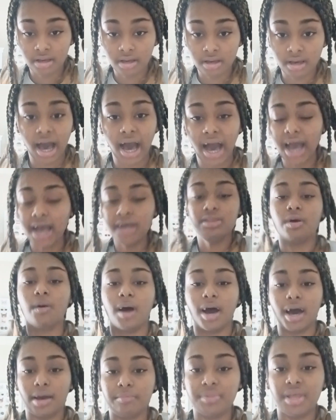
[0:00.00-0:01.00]
I know
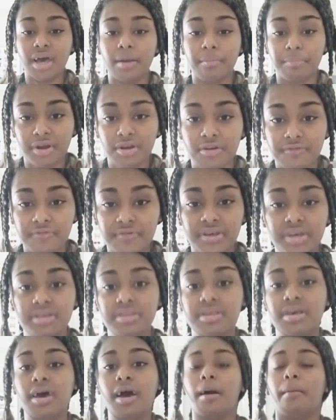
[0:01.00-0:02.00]
I'm not perfect,
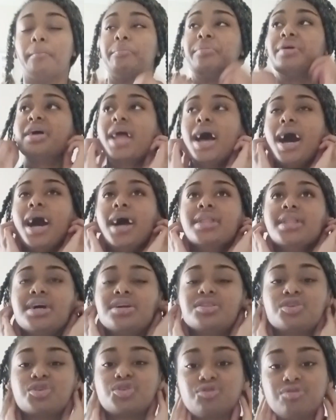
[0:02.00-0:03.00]
but I
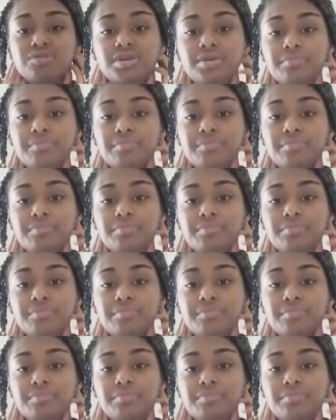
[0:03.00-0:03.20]
like to treat